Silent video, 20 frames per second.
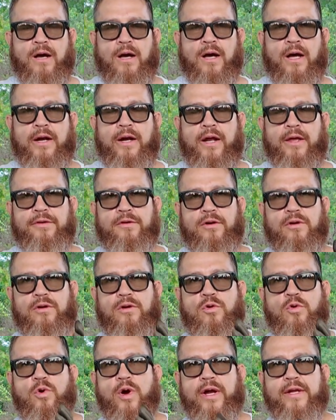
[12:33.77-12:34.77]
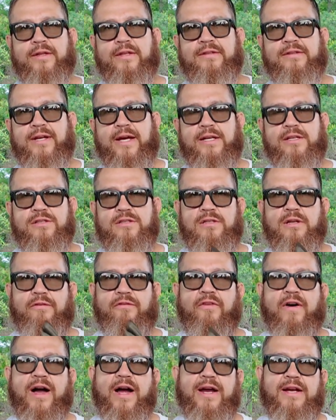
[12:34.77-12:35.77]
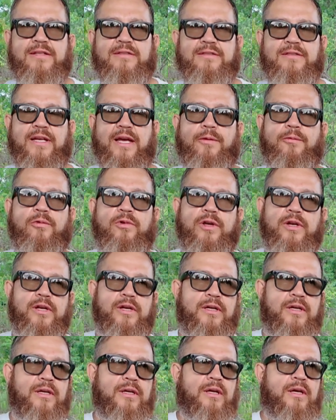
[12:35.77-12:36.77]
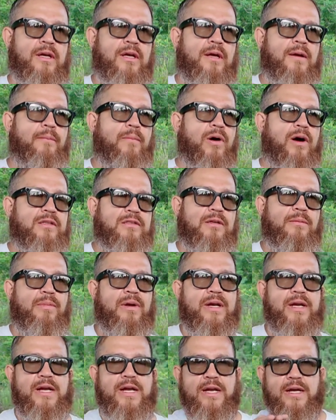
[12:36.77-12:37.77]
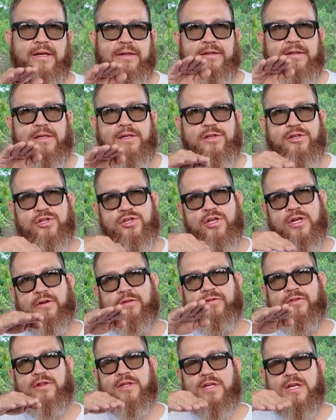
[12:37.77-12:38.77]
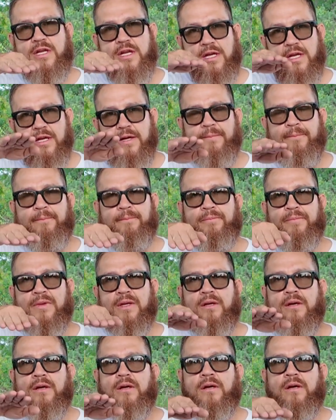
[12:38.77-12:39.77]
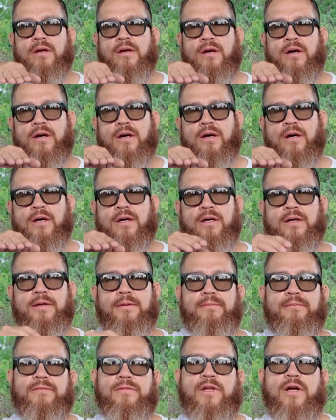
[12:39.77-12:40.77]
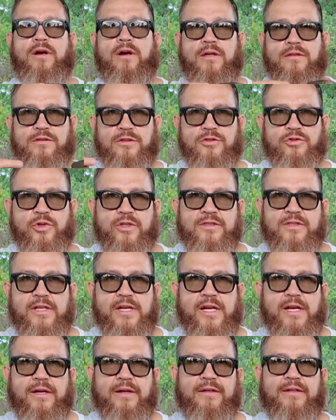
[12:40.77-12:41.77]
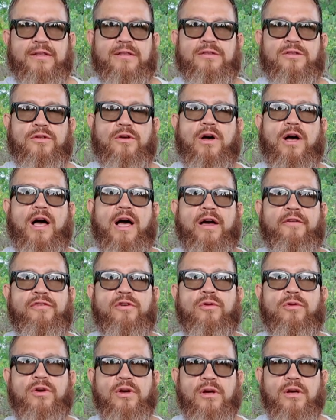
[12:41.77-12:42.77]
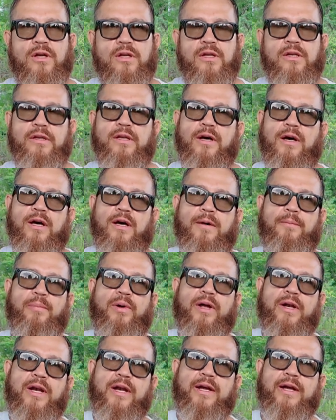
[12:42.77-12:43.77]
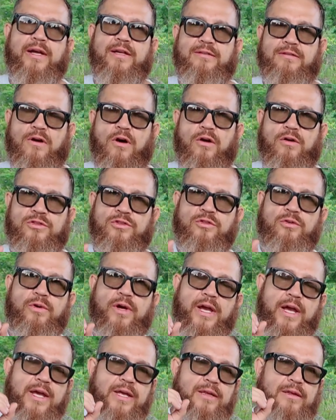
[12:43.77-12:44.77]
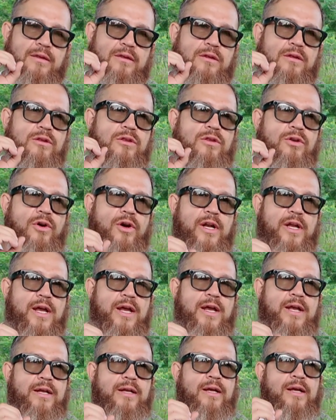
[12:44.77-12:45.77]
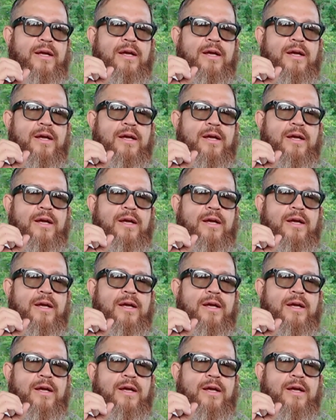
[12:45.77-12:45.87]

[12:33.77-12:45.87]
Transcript: another quick detach device that would possibly shift the concentricity. So I feel good. The Putnik is also a 30.